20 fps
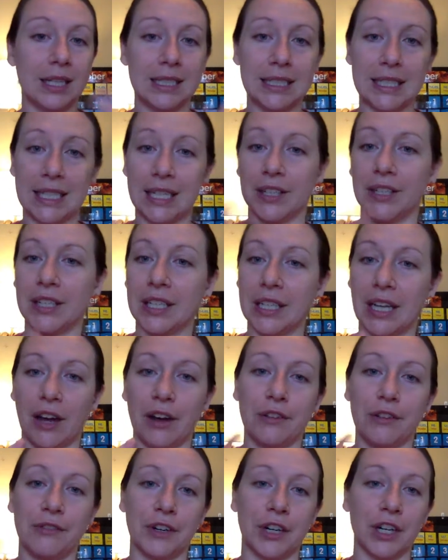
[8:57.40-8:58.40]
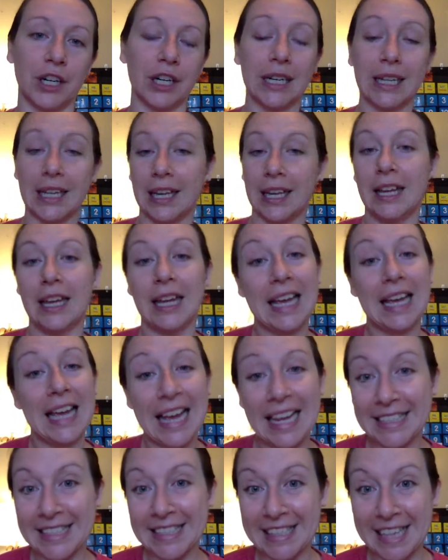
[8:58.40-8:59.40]
tilt it over,
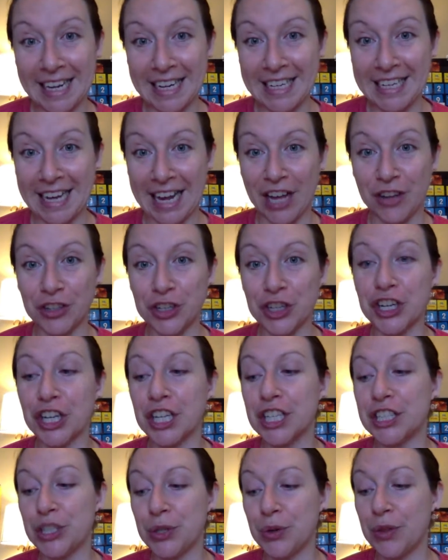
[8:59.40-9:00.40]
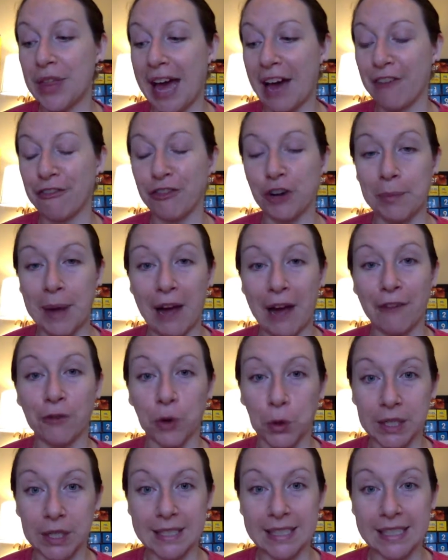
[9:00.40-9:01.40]
and set it down. You're going to do that for about
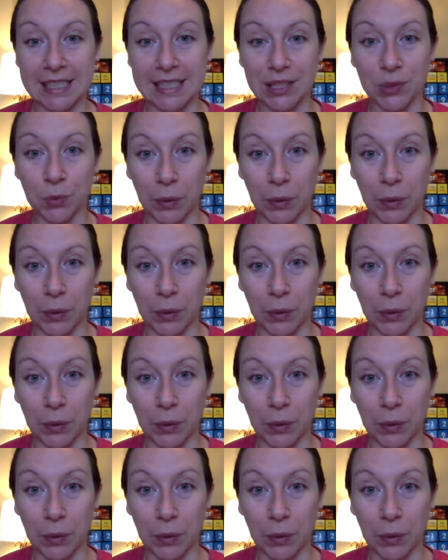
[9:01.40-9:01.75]
4 to 6